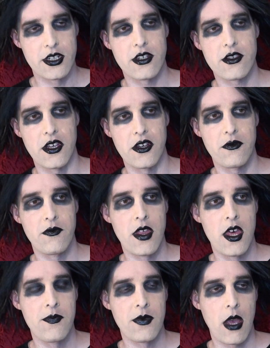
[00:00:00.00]
So,
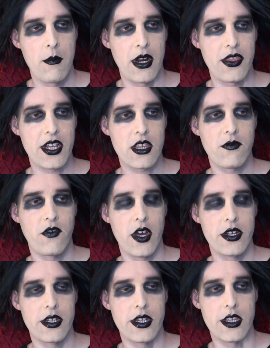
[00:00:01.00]
but I think it's
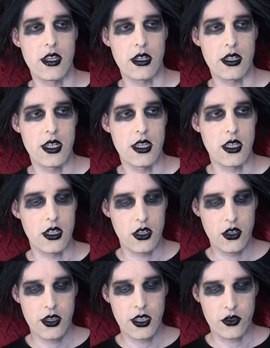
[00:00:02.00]
fun. It's a
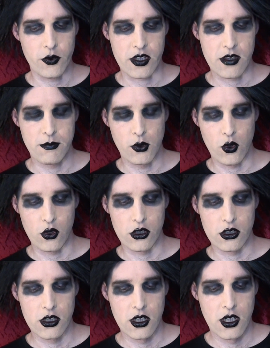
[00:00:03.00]
good thing to explore.